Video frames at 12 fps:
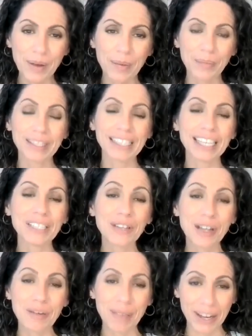But then you
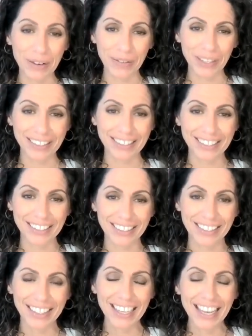come out
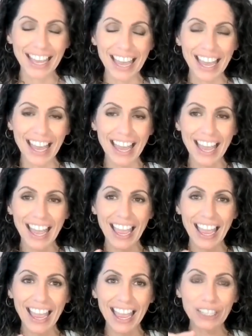
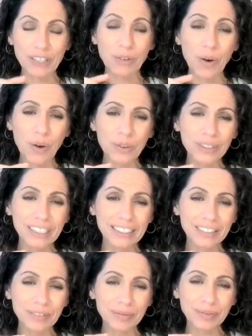of it.
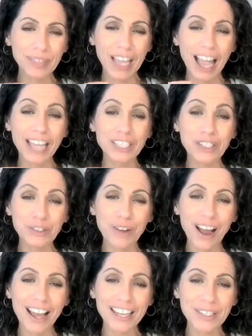And I
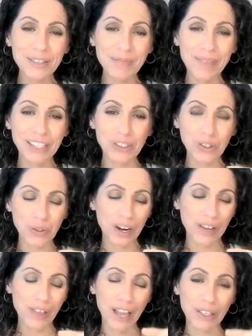try to make sure
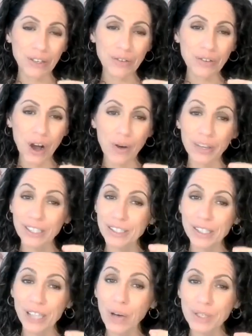that you go as
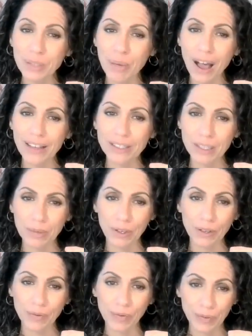slow as
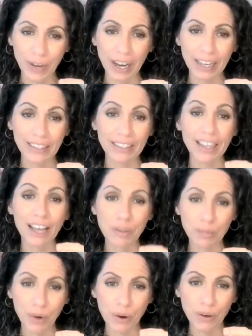possible, right, on the
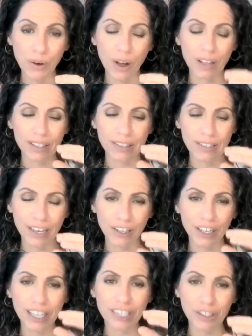protocol. Let's say you're
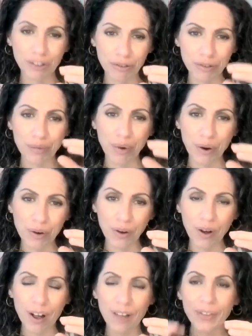inching through the
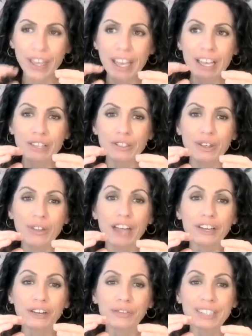protocol so that
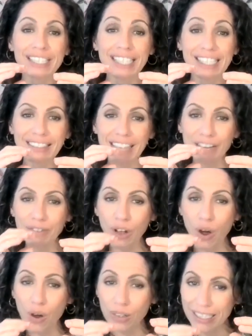your fatigue level
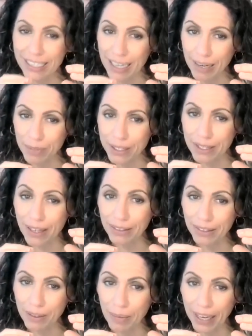only dips a
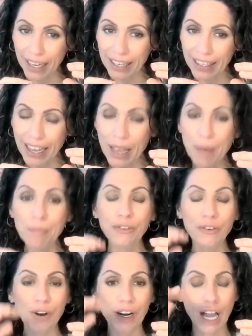little bit
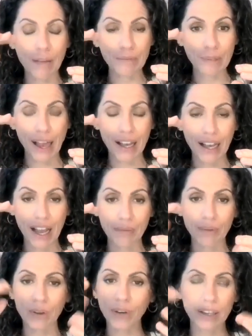before it comes back up.
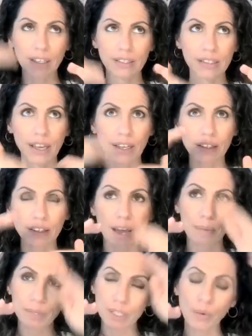Okay, that's saying it the
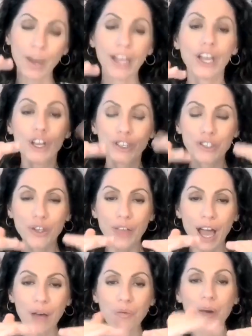opposite way. So
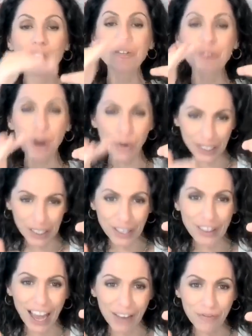that when you go into
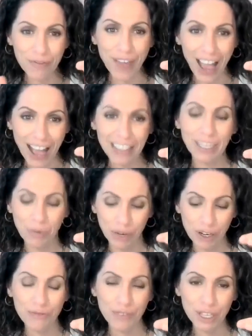that valley where
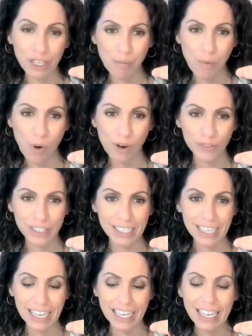you're feeling more
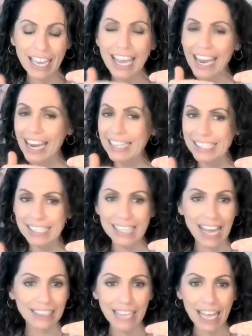fatigue, it's
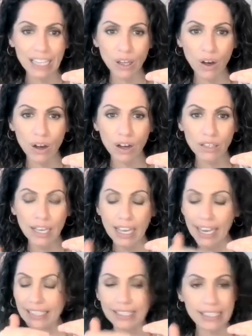not that long,
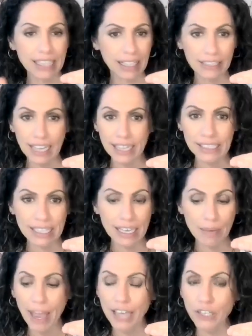it's not that
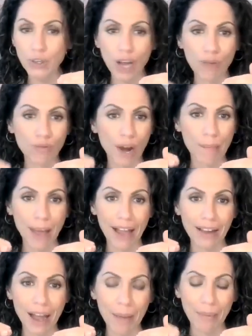deep, and you come right back
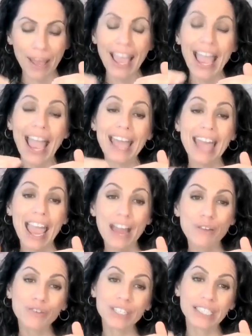up. And
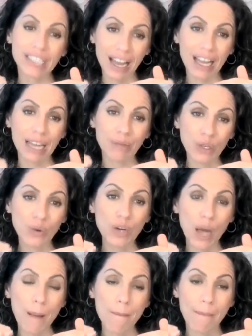every time you
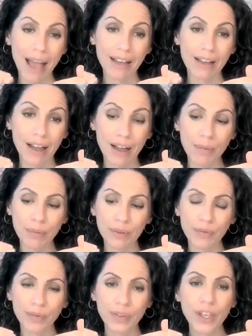come back up,
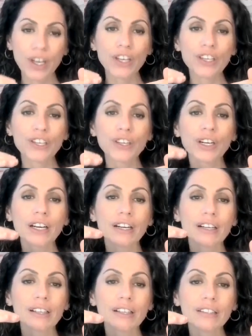your
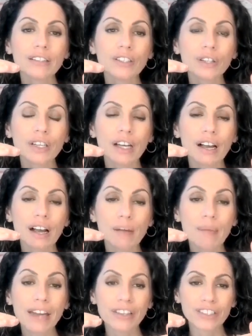
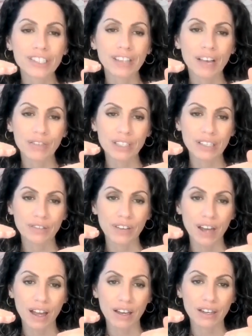energy level is even
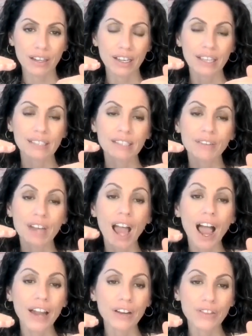higher. It's even
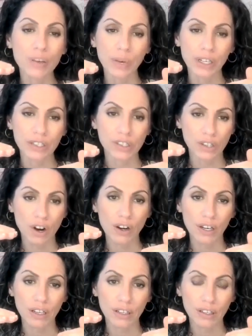higher than when it started,
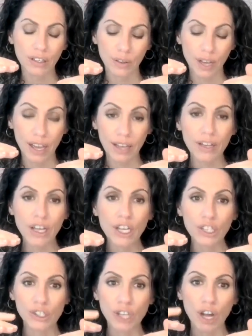okay?
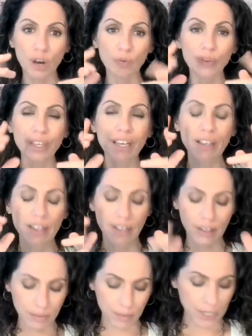So,
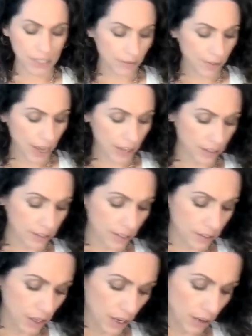peaks and valleys,
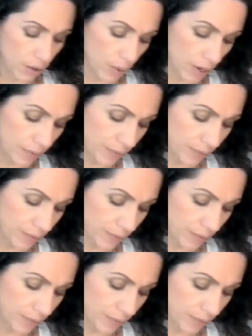that's another one.